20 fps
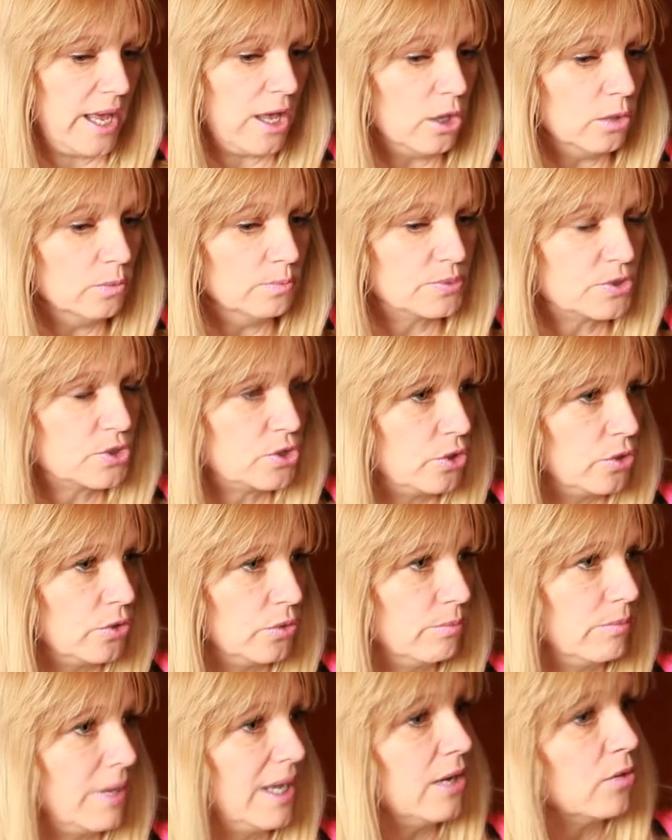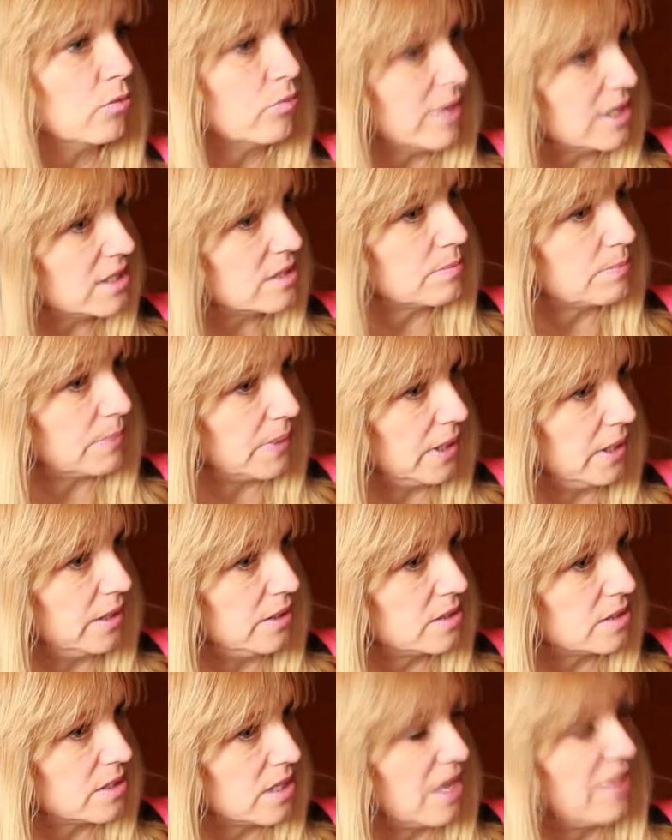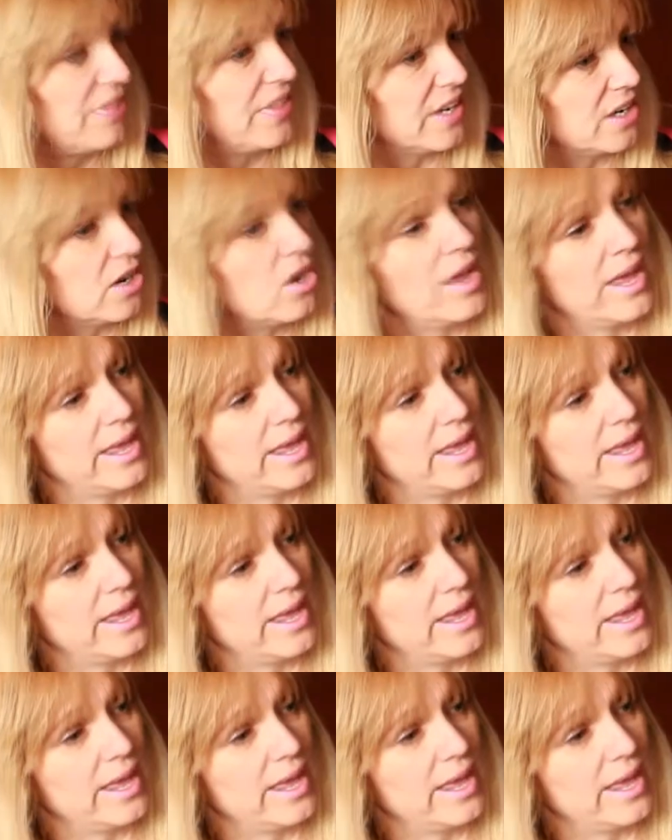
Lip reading: helps you make recipes that are